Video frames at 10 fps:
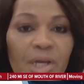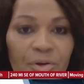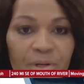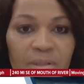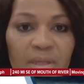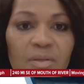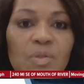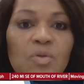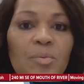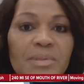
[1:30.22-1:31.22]
hearing that the
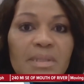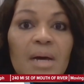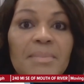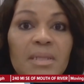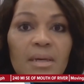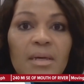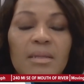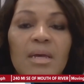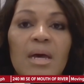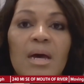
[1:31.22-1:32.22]
storm is coming
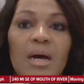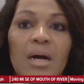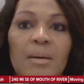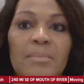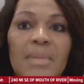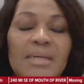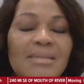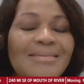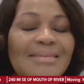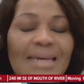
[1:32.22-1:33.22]
in as
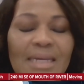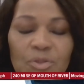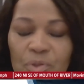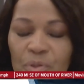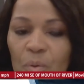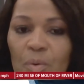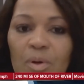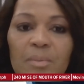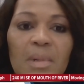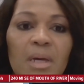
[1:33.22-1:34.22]
a danger
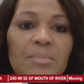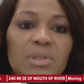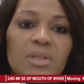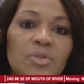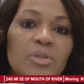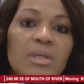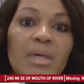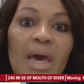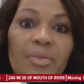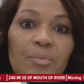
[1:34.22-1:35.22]
storm, particularly
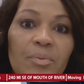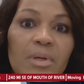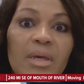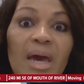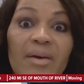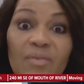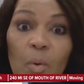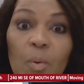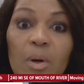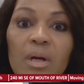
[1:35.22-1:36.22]
Cat 3, Cat
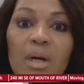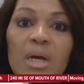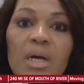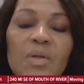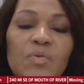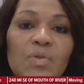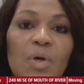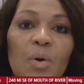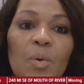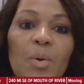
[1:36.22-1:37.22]
4. And
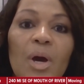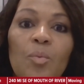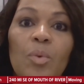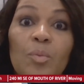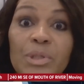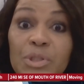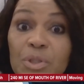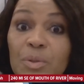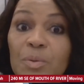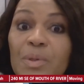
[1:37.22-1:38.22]
so what we
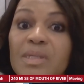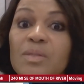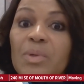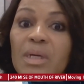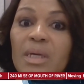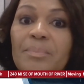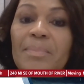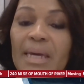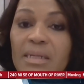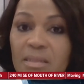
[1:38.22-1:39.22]
do is we
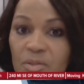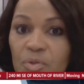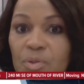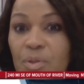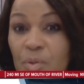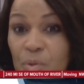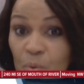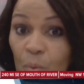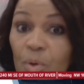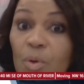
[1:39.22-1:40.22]
pay attention to
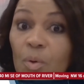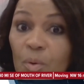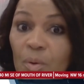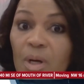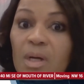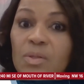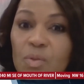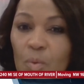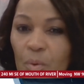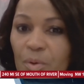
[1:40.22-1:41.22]
historical
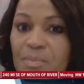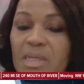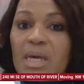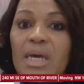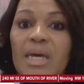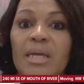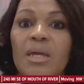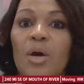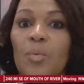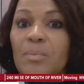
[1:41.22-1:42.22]
storms, and
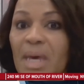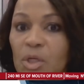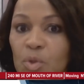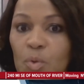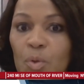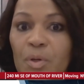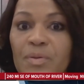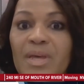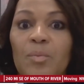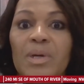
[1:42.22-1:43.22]
we make sure
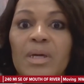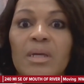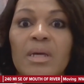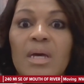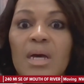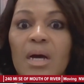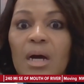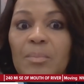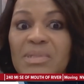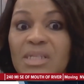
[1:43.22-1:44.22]
that we
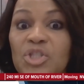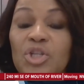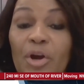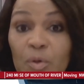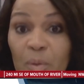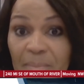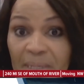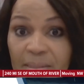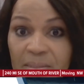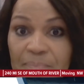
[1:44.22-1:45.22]
position our equipment.